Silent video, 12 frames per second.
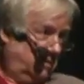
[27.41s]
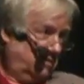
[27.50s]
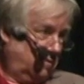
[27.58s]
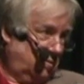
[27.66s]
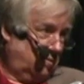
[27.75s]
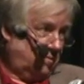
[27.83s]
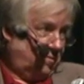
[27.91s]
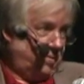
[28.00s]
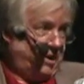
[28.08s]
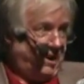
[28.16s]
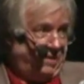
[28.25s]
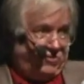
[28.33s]

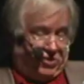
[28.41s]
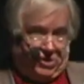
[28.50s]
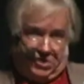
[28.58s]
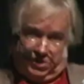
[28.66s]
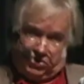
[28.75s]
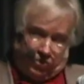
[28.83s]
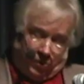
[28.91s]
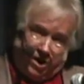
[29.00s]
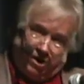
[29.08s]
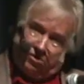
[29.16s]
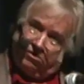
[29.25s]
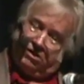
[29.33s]
one half gt
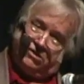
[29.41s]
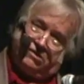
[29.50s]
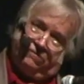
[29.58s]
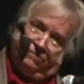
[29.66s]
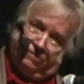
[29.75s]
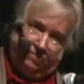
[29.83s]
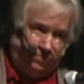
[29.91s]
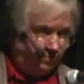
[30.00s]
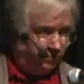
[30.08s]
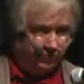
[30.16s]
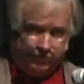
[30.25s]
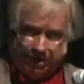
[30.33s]
squared. It's a
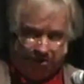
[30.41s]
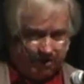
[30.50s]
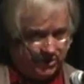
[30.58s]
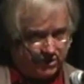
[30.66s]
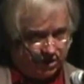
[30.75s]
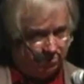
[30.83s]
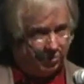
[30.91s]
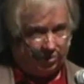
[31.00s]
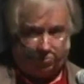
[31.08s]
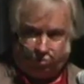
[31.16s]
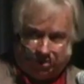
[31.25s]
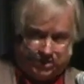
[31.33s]
very
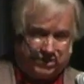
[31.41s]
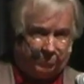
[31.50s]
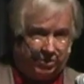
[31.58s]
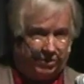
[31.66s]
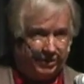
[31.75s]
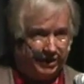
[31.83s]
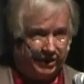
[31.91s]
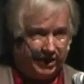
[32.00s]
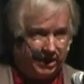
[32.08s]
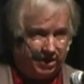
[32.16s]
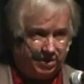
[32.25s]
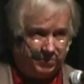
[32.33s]
simple principle and it
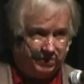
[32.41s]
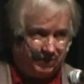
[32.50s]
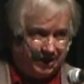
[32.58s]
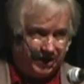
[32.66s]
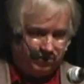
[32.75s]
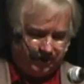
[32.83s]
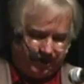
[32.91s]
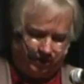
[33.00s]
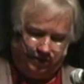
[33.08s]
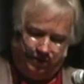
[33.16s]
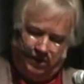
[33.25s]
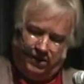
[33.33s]
cannot be
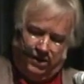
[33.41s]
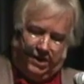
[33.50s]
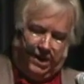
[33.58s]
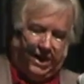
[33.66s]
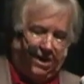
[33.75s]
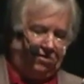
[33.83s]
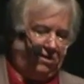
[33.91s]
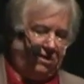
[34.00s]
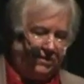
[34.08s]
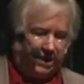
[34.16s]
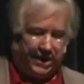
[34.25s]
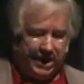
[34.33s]
violated. And
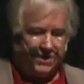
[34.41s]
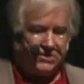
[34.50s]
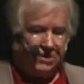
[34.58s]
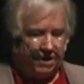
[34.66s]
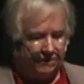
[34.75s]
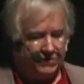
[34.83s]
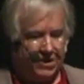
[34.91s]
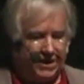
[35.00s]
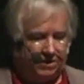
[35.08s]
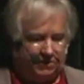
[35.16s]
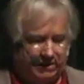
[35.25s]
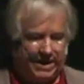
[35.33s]
in the case of
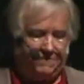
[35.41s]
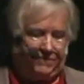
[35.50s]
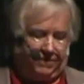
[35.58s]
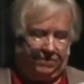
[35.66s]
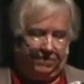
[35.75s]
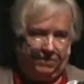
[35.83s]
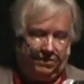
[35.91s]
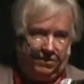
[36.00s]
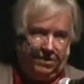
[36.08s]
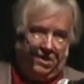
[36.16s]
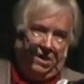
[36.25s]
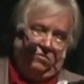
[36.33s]
9-11,
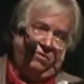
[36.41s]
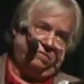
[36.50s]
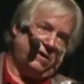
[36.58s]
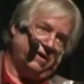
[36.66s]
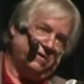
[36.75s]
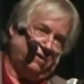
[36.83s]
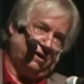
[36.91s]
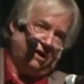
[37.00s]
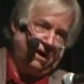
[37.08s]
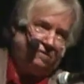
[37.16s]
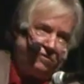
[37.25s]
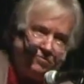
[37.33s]
we find that the
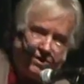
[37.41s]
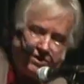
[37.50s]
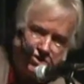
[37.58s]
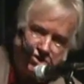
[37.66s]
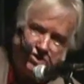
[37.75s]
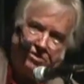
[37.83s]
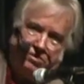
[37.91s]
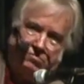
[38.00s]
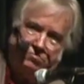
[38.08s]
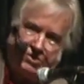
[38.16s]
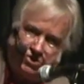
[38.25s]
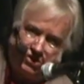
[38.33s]
government's
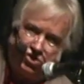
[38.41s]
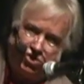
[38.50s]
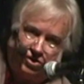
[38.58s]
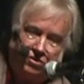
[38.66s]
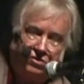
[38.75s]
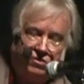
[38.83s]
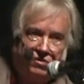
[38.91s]
position